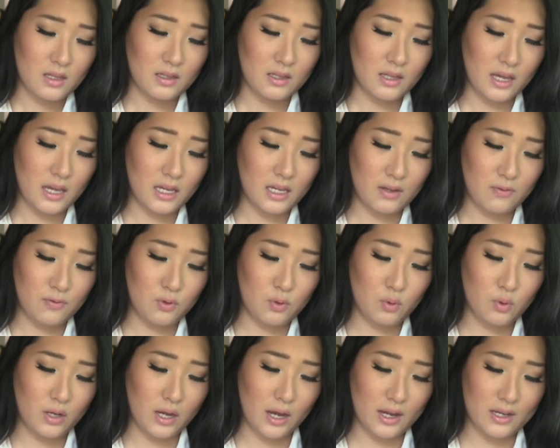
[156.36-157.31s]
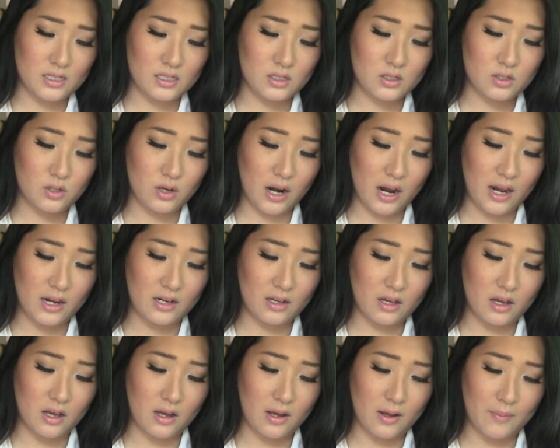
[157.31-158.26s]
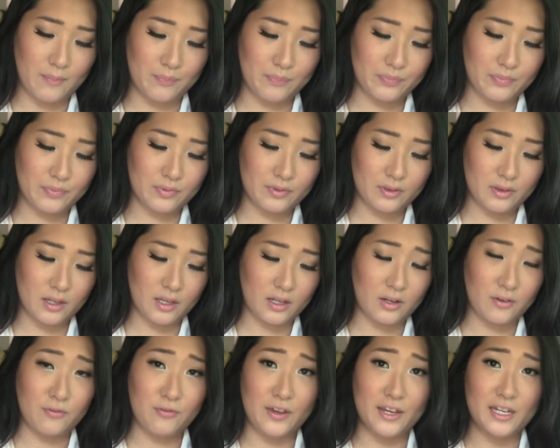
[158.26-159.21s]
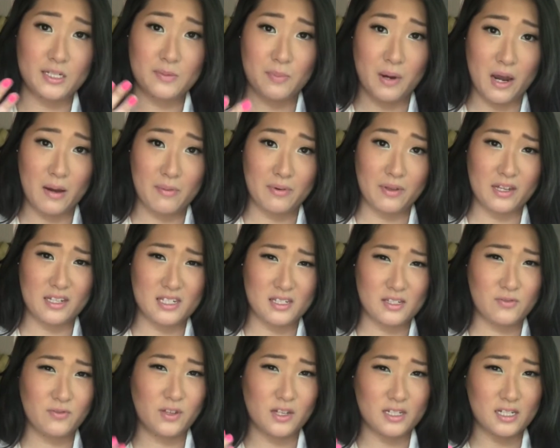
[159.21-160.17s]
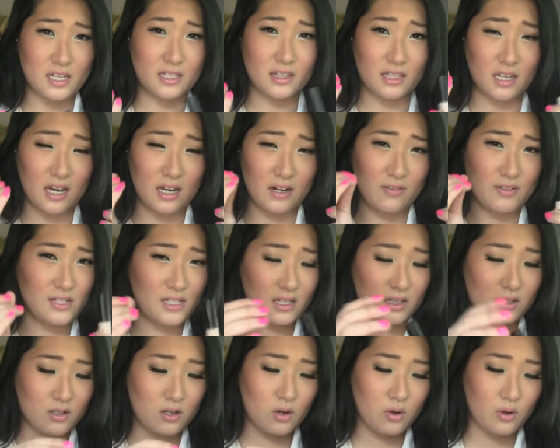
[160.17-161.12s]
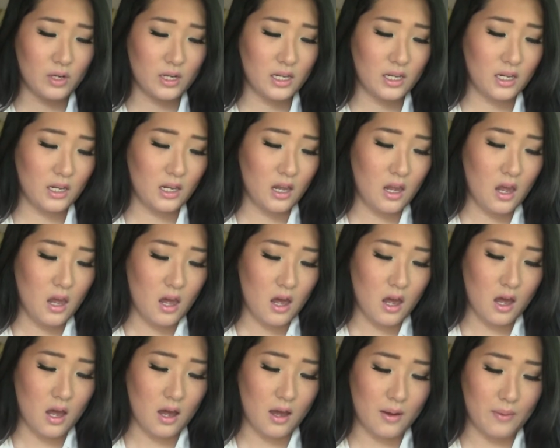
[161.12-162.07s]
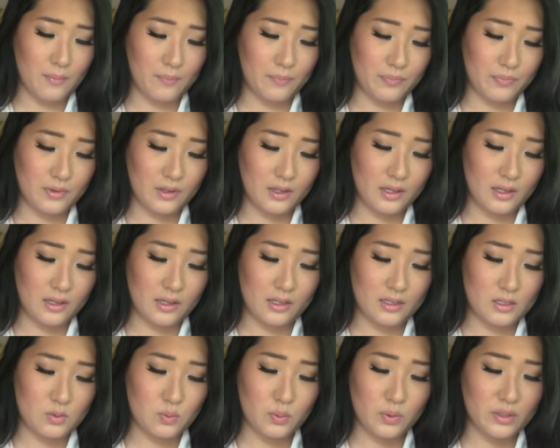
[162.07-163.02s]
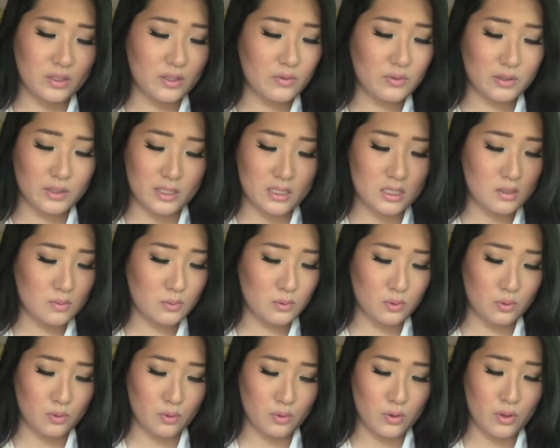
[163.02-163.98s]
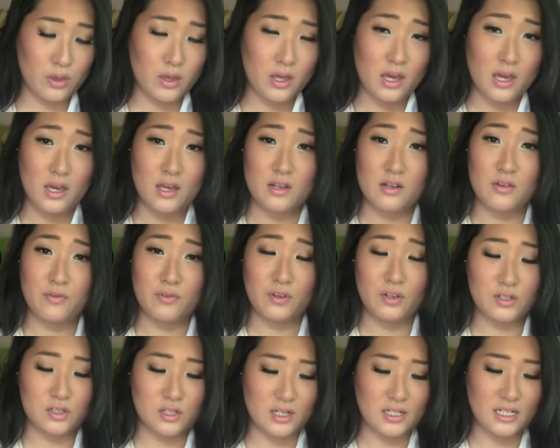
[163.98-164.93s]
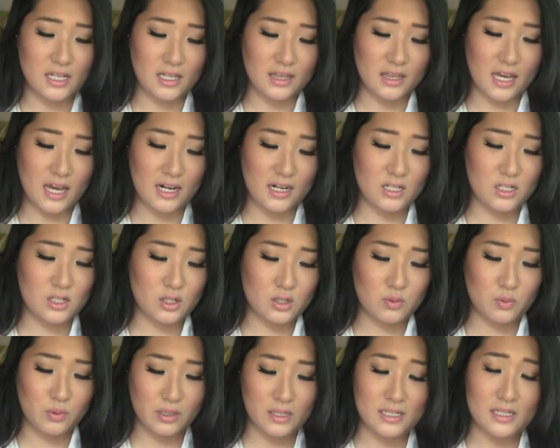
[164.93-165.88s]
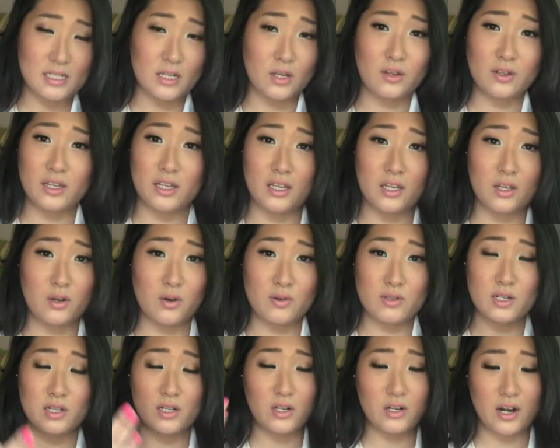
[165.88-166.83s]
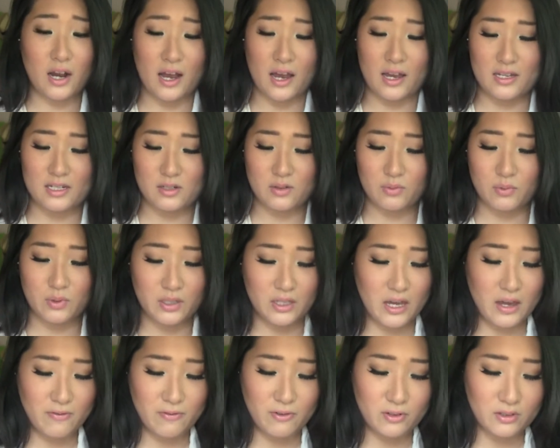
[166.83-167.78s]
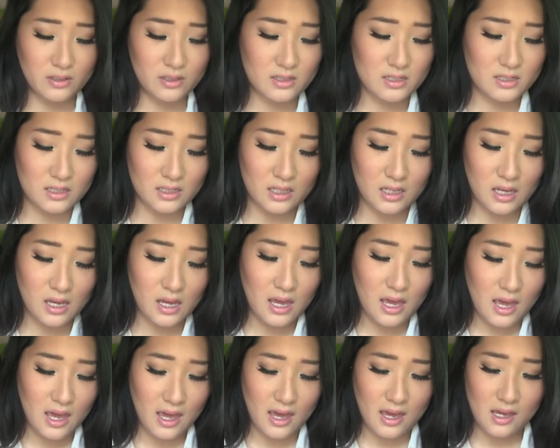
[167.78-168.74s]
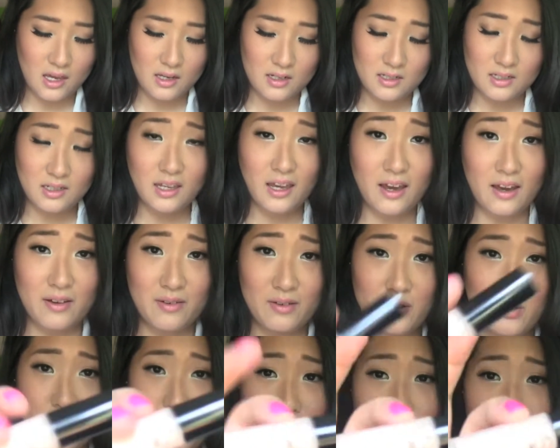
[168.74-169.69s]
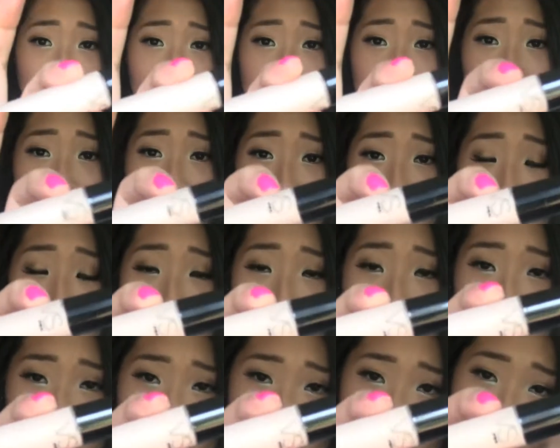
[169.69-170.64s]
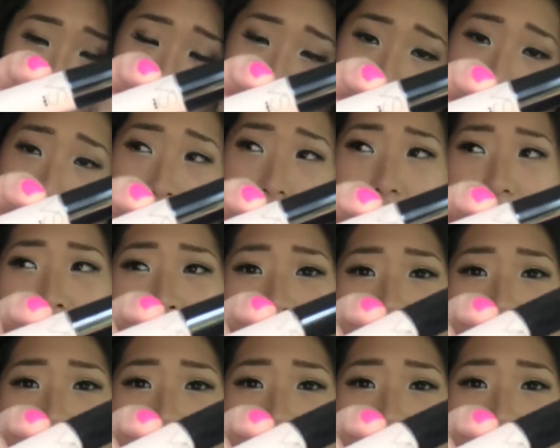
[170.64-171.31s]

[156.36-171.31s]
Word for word: like if you guys tried um, like a face primer that feels like kind of silicone um, it's really, really smooth. Feels just like that, and it's just really silky. Goes on your eyes really effortlessly. And yeah, it's really like, um, I